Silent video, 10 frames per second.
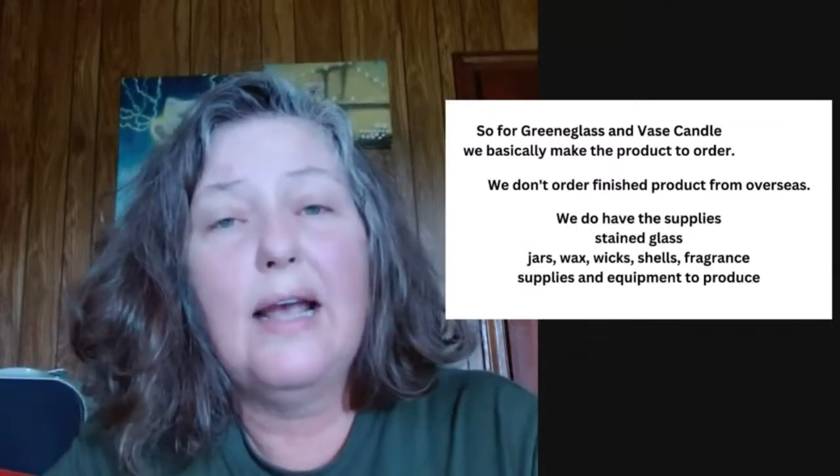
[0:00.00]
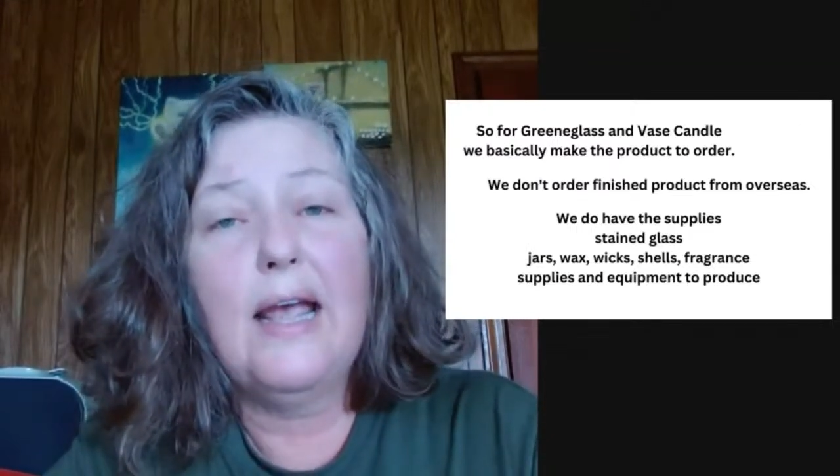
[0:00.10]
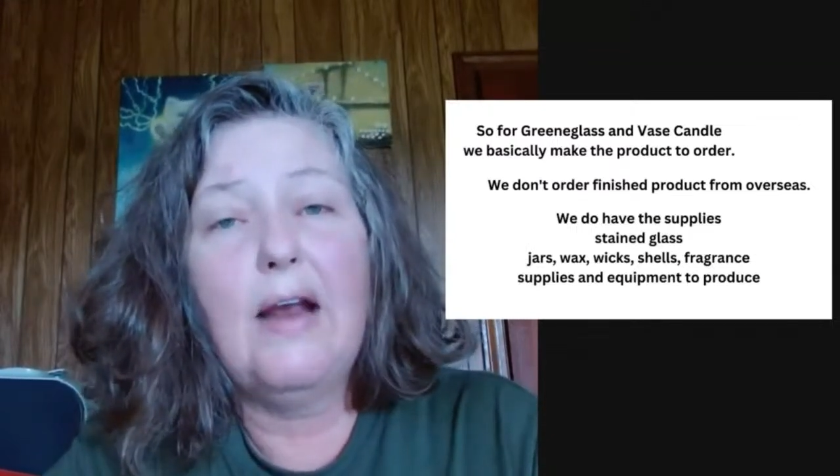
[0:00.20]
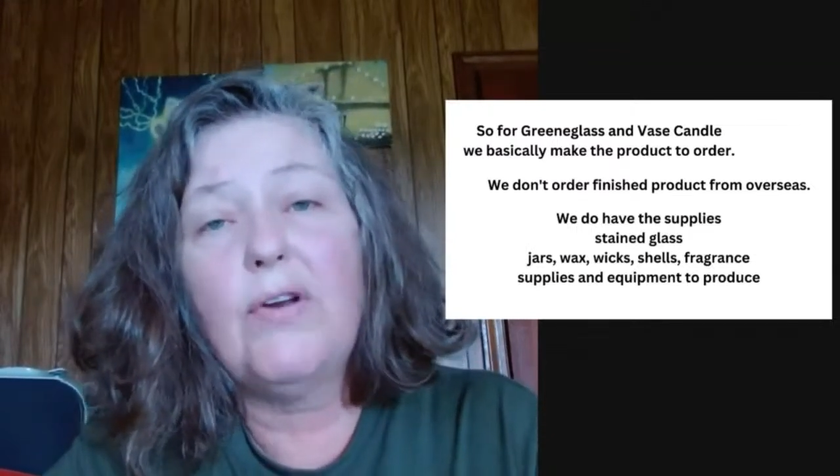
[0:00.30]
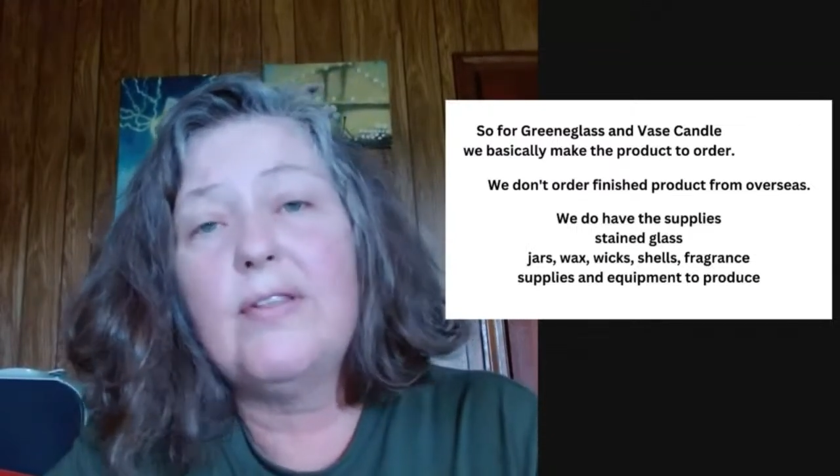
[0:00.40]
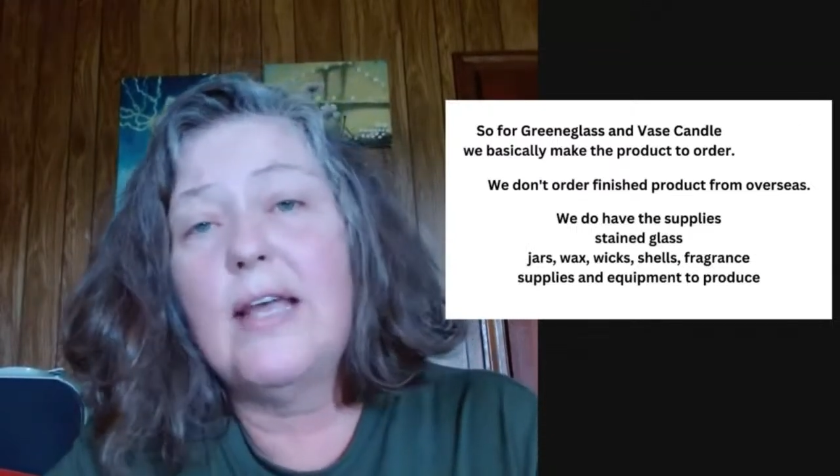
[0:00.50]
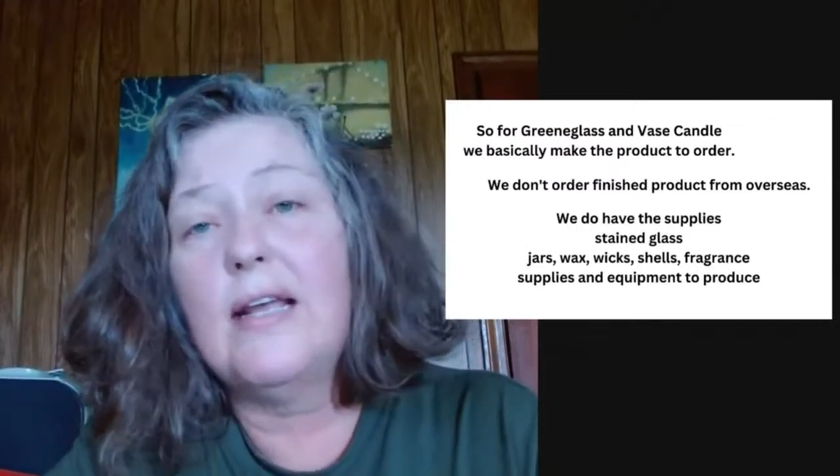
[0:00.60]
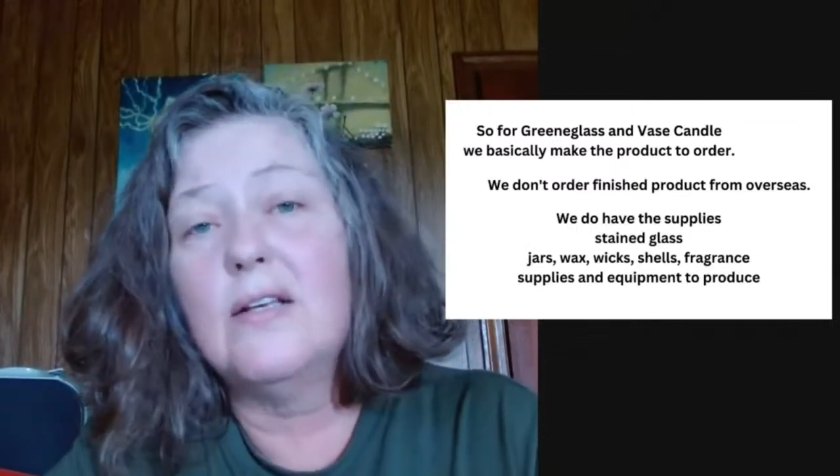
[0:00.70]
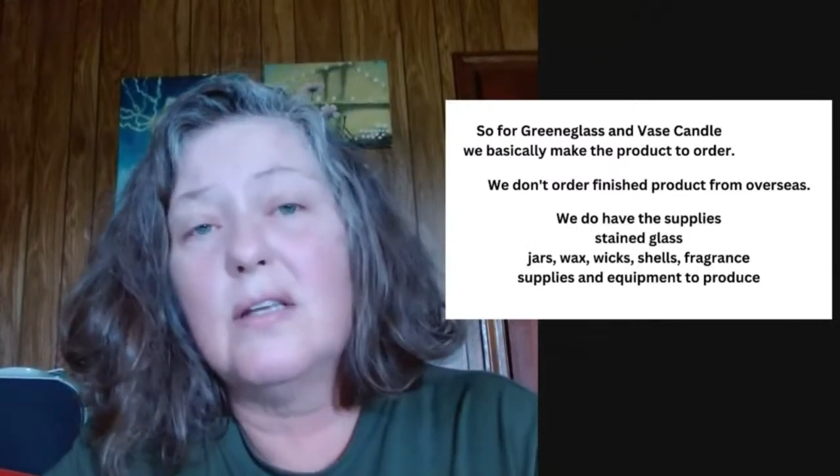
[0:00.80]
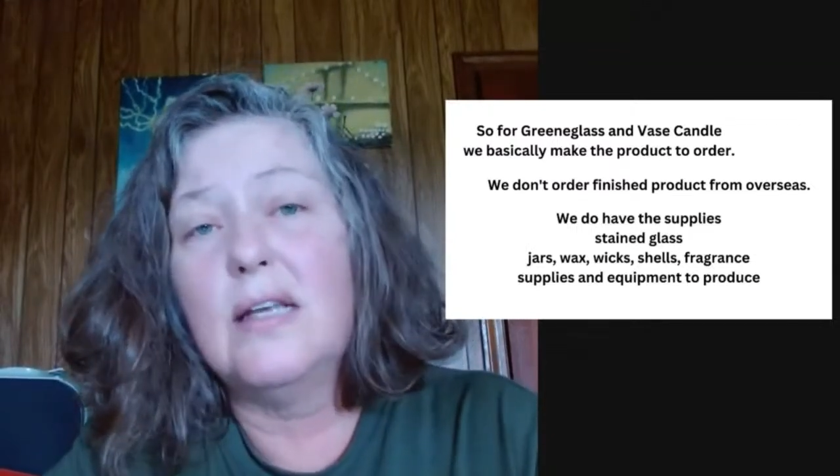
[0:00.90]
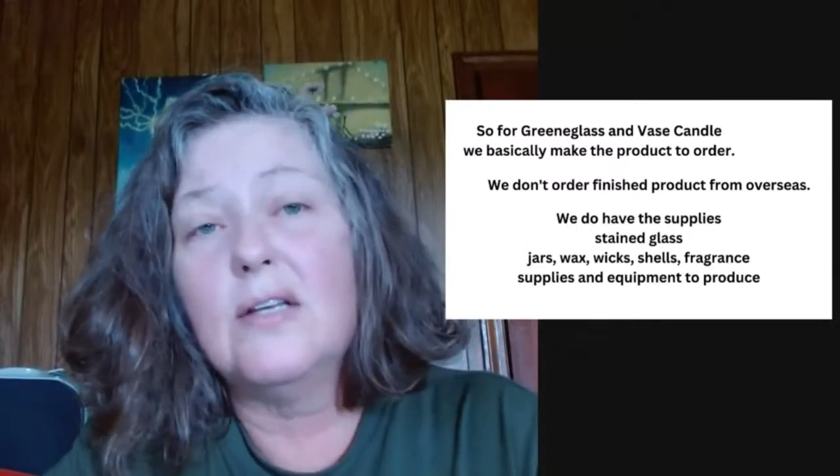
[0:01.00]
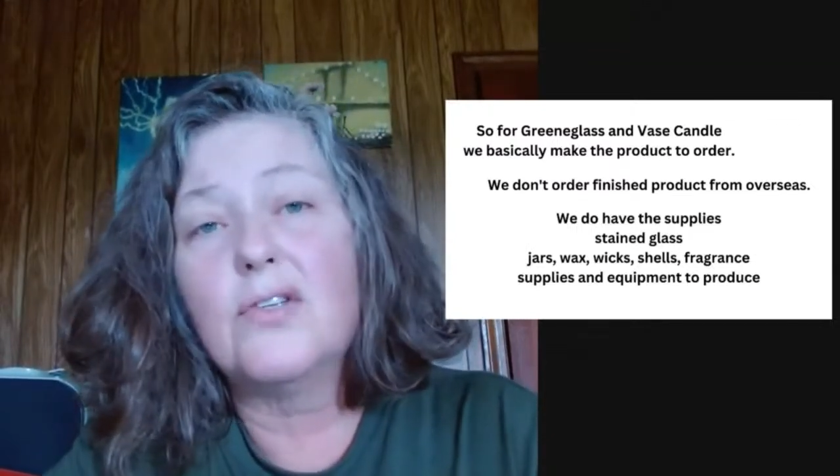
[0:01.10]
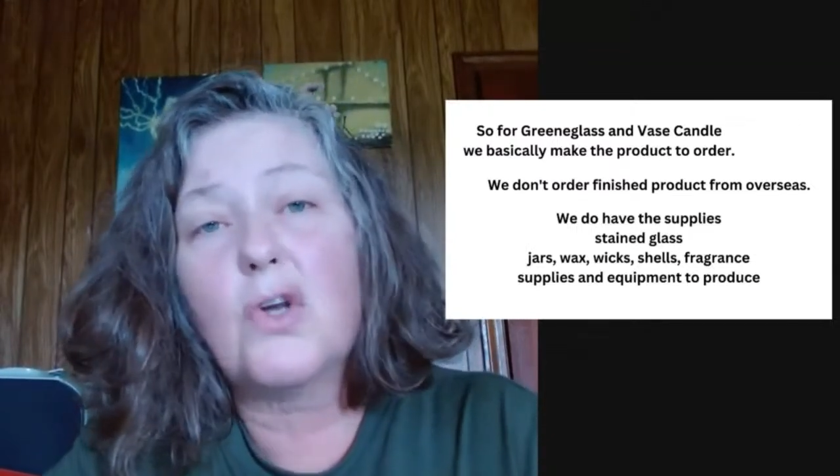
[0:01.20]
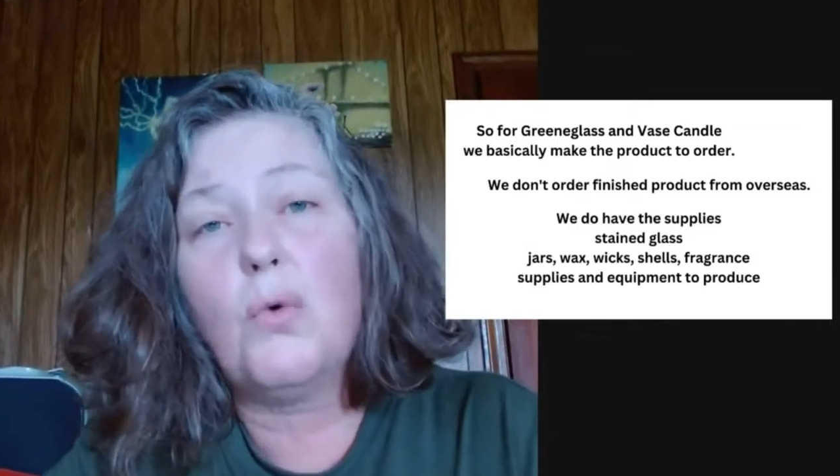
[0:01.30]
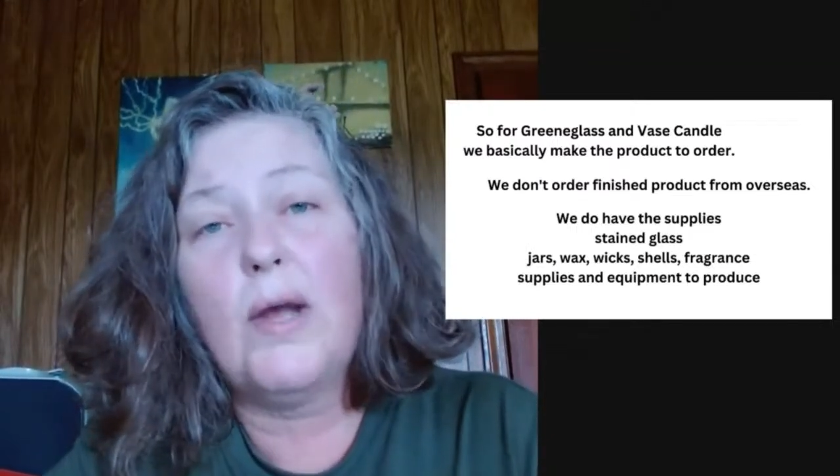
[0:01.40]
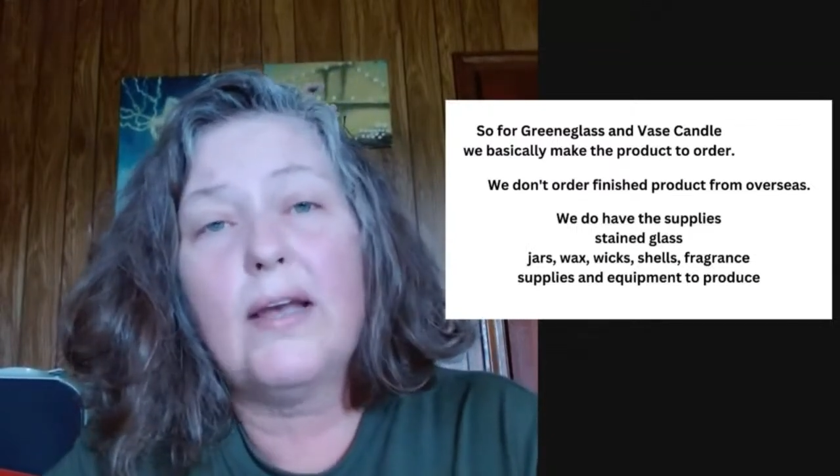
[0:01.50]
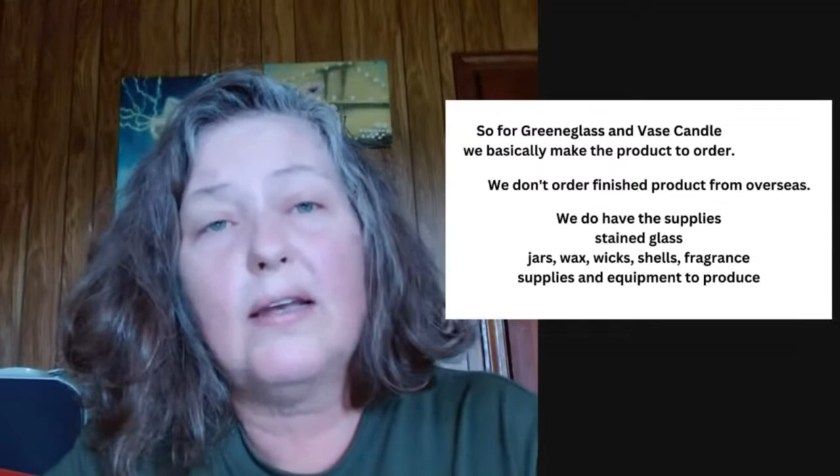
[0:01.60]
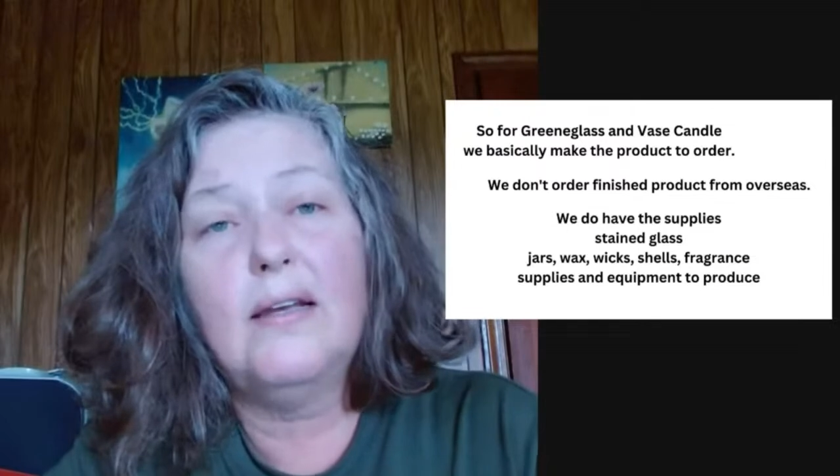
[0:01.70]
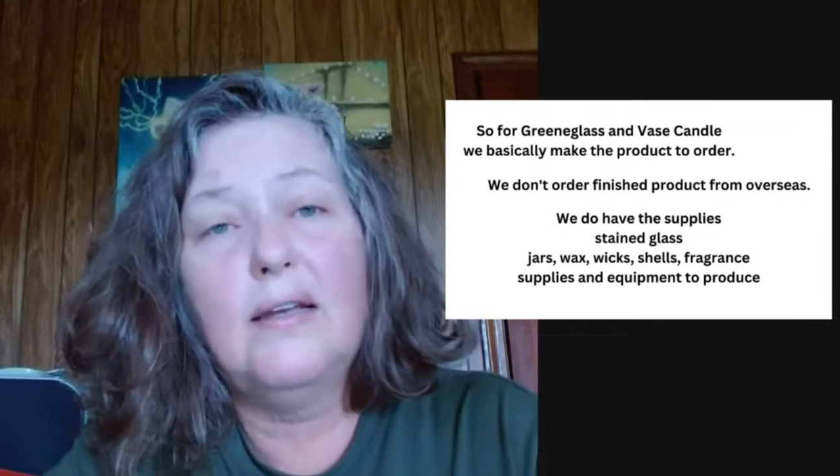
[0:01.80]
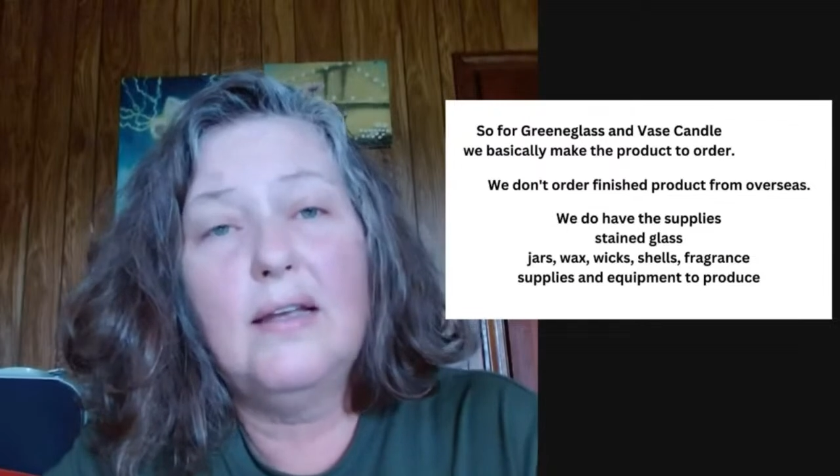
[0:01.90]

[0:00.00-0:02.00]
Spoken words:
everything is quick